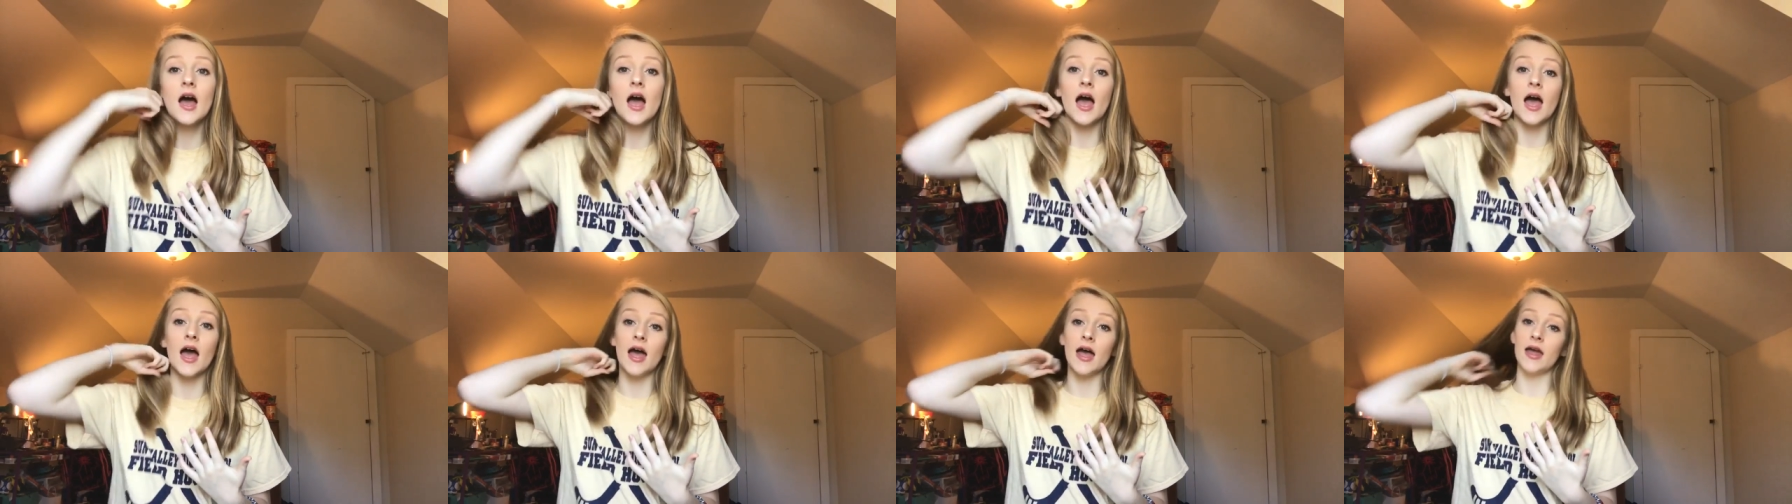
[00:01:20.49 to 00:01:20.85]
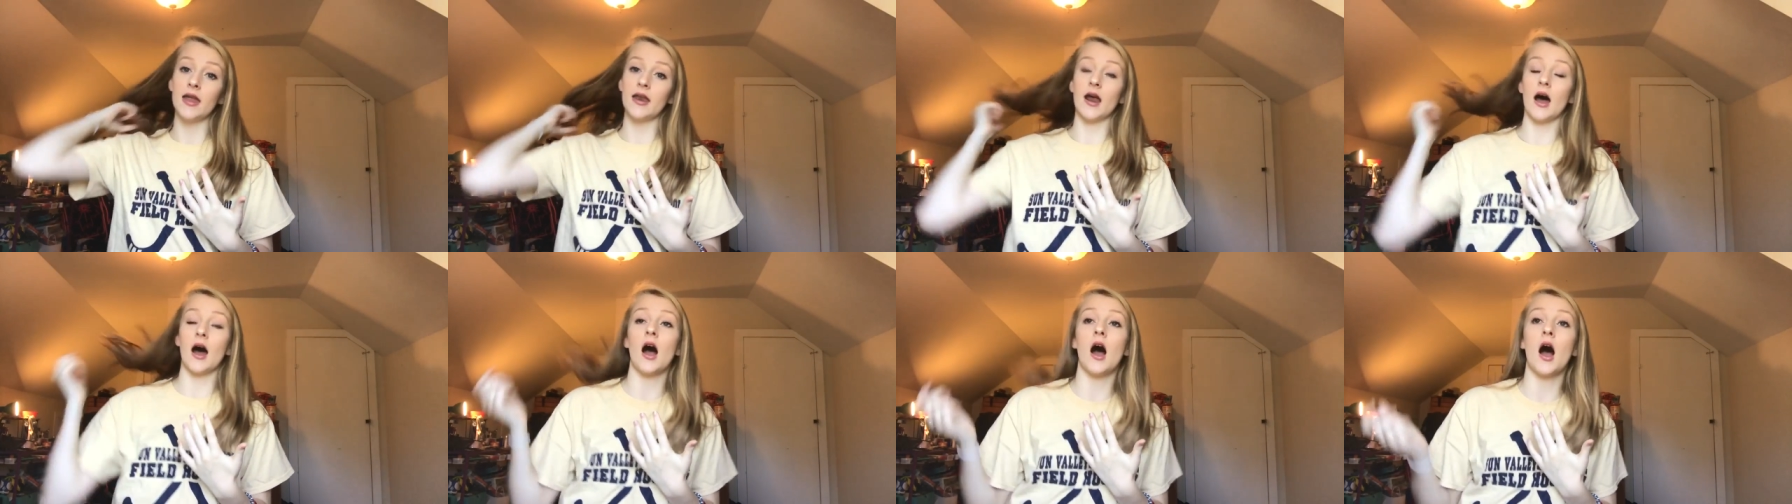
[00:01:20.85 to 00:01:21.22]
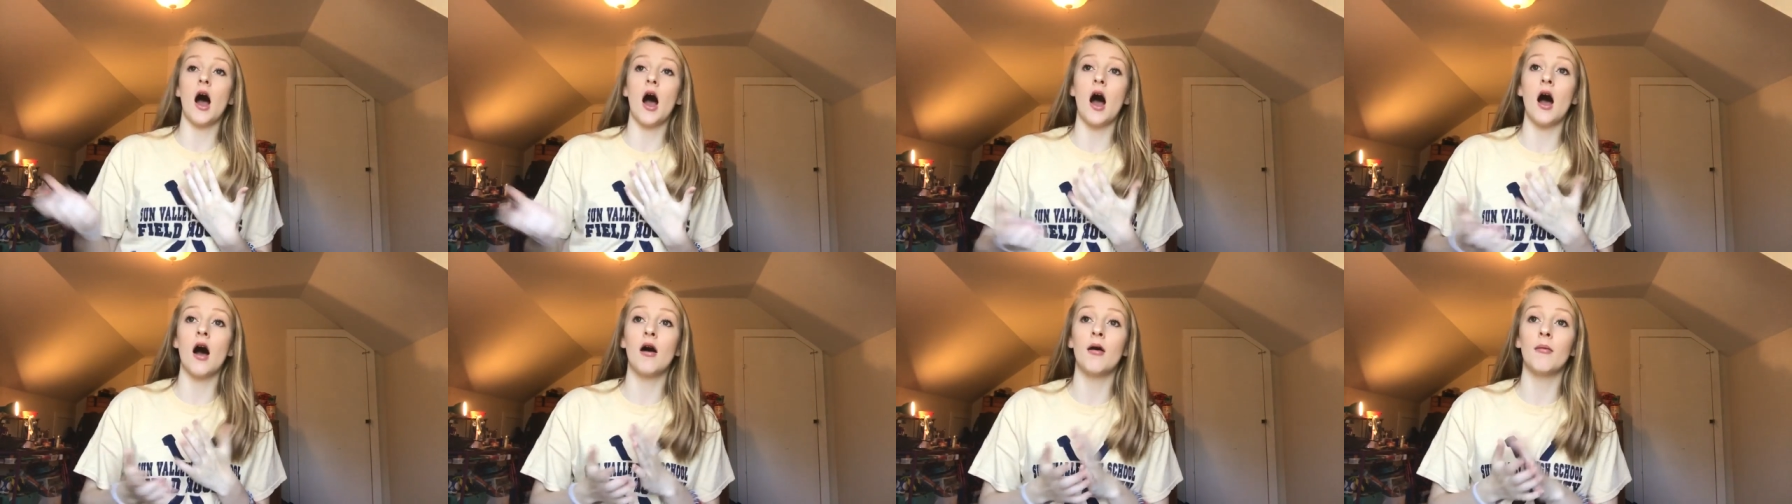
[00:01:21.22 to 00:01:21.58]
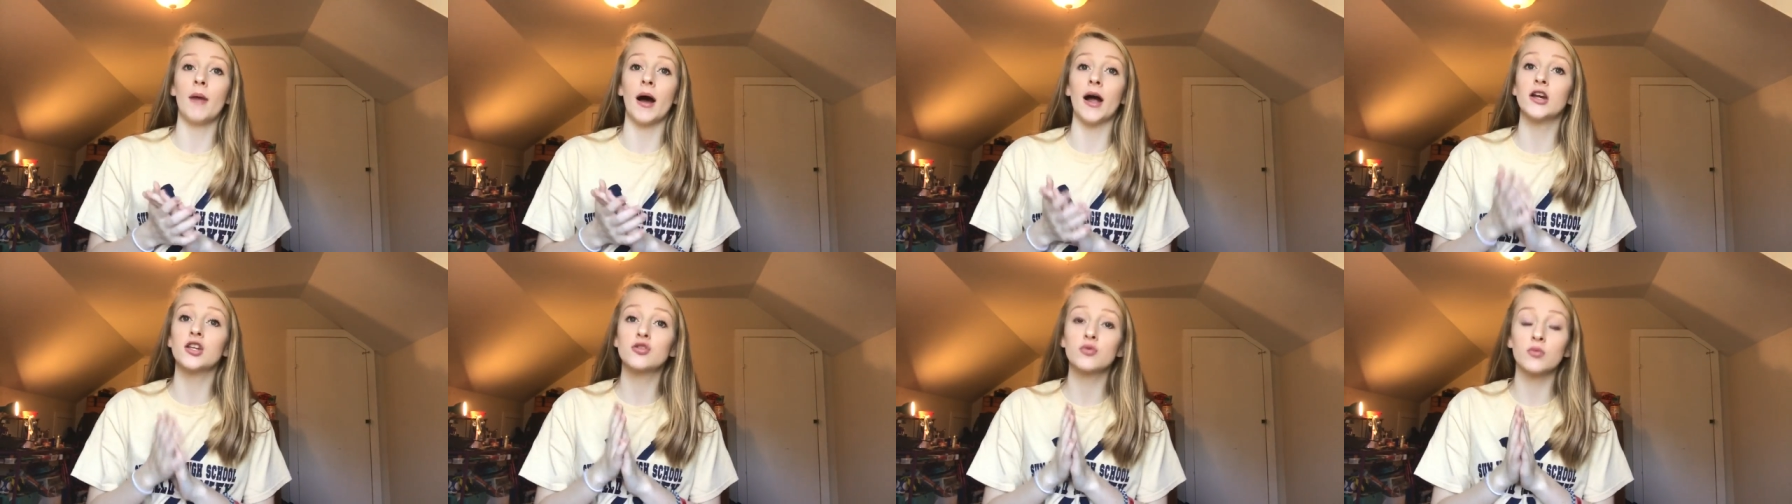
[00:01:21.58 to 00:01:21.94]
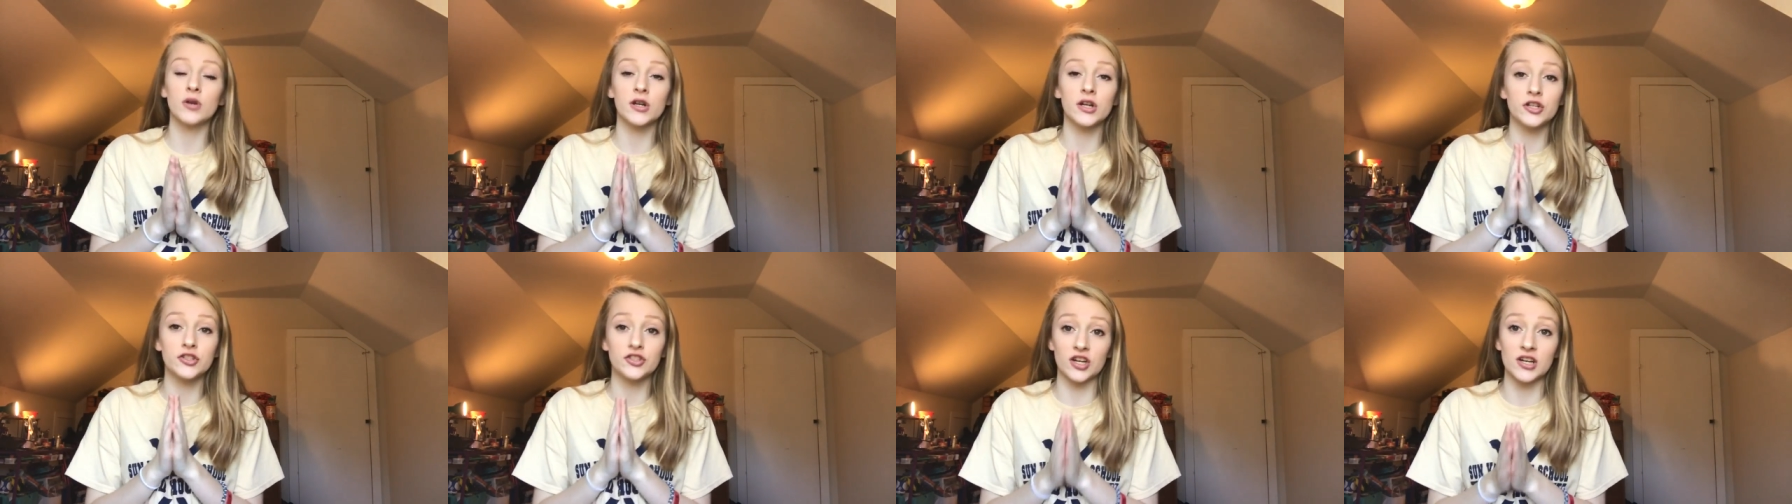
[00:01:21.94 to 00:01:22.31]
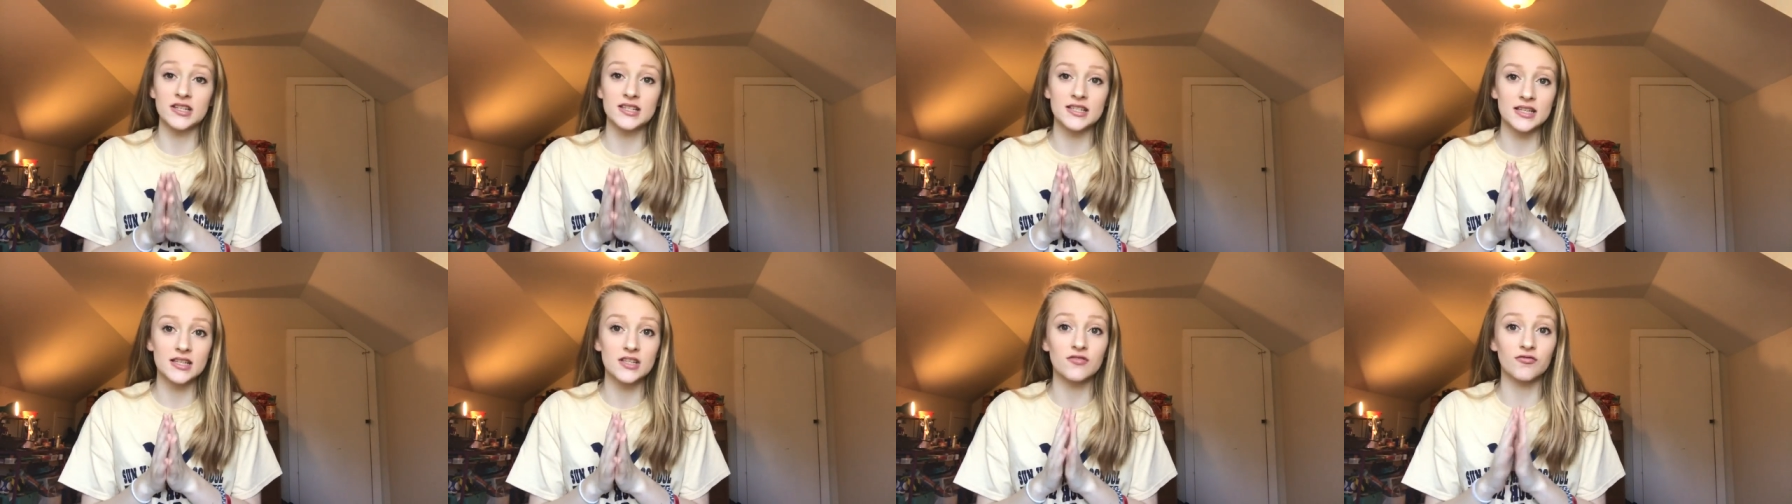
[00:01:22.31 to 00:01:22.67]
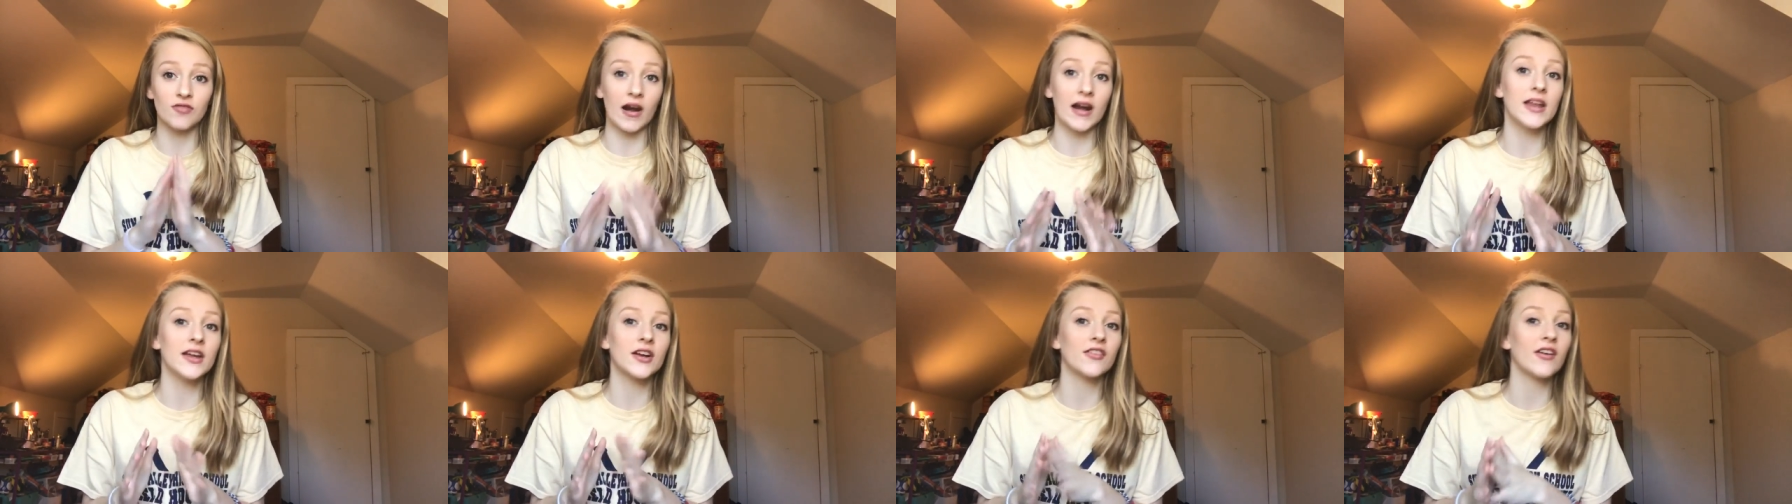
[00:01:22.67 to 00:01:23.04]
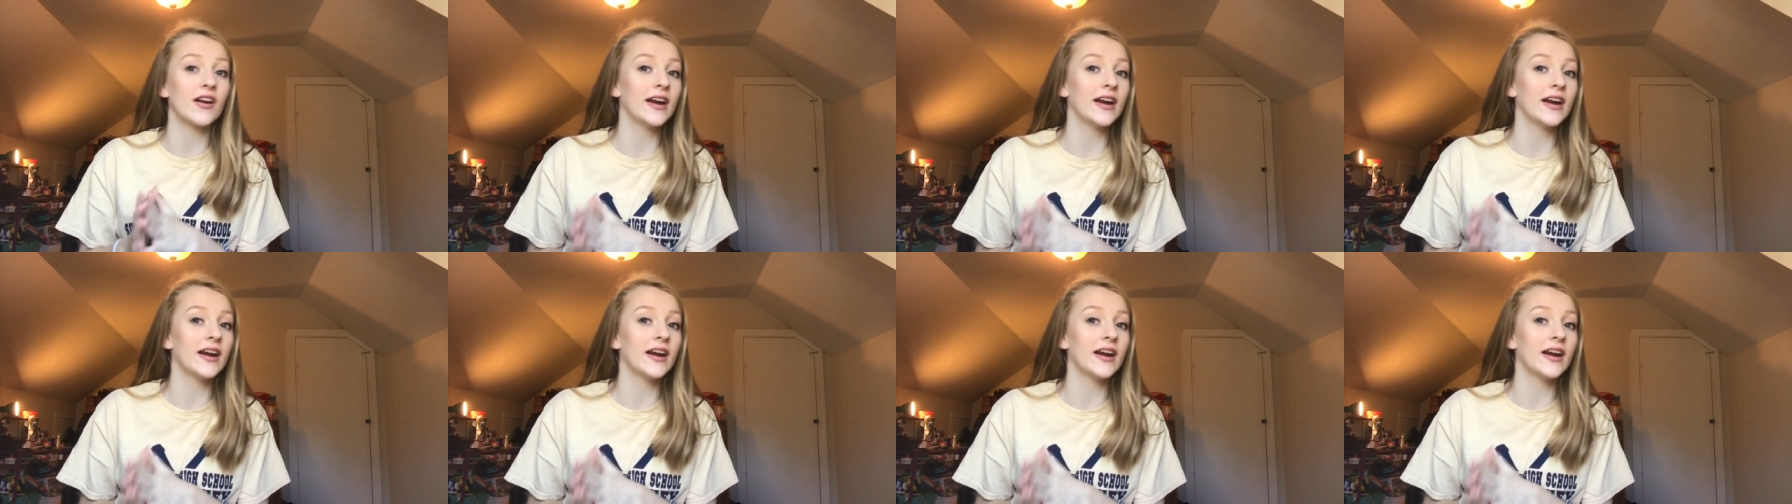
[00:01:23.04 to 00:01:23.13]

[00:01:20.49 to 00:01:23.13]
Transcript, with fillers: and um, I just want to address this right here,